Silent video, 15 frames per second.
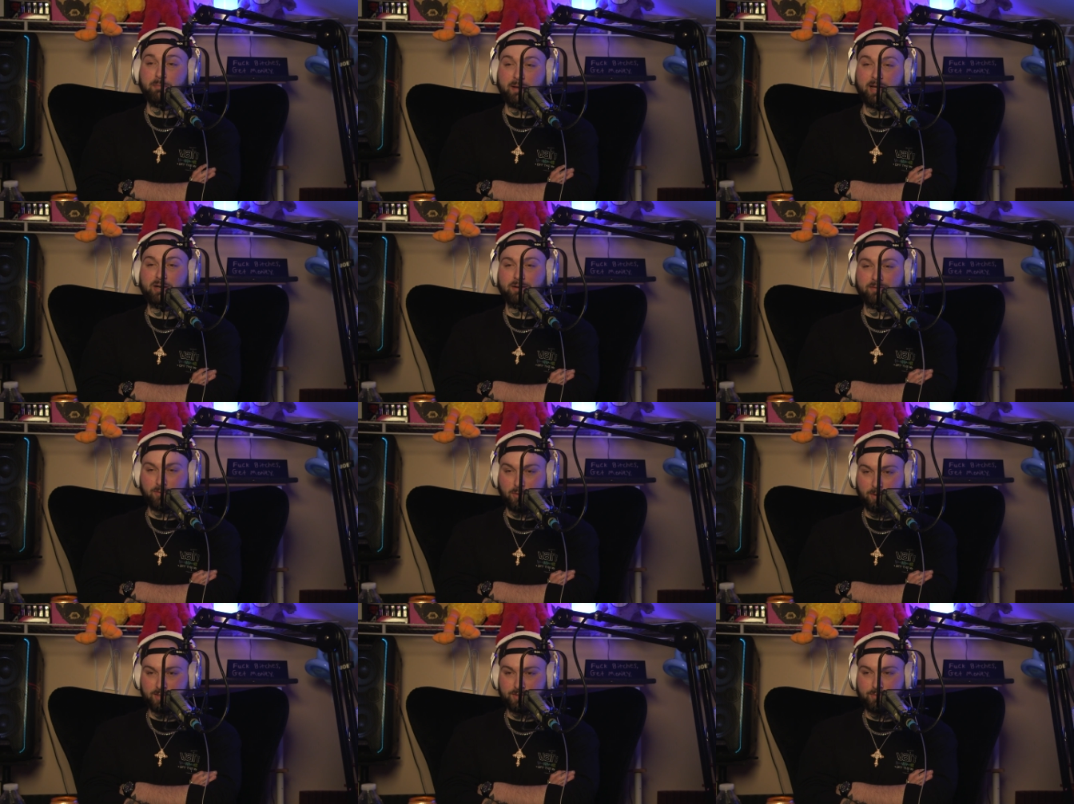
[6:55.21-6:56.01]
better, of
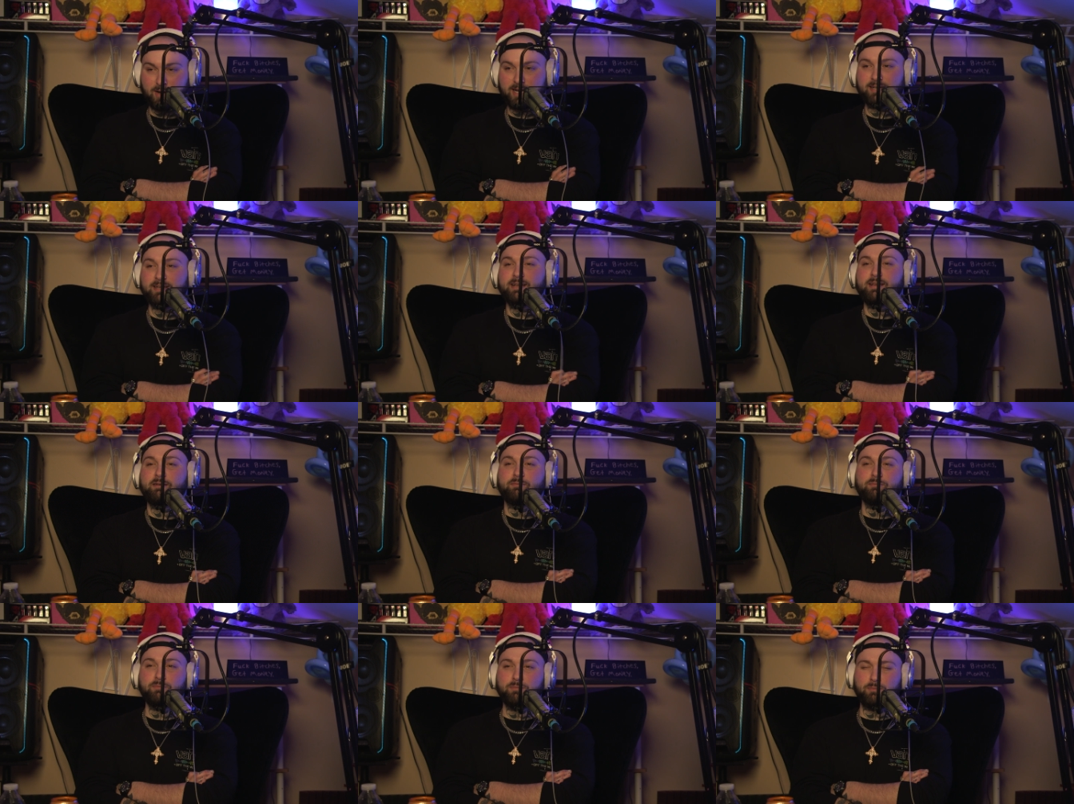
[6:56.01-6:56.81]
course, right?
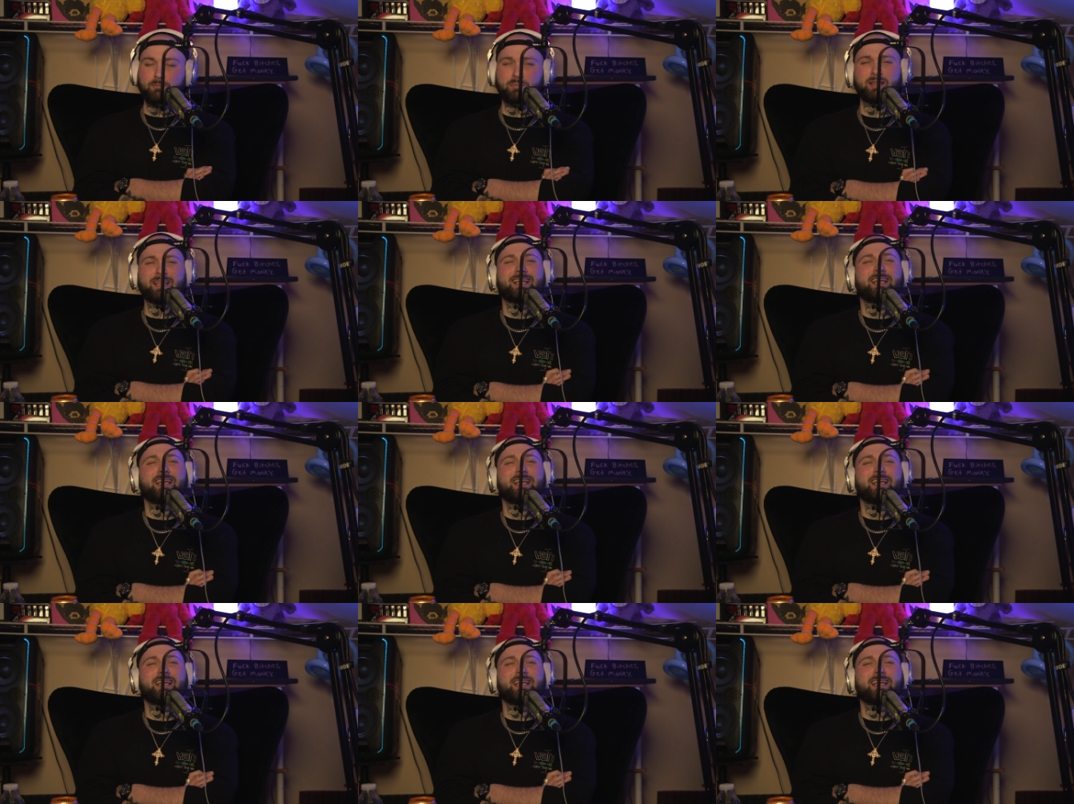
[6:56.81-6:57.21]
But like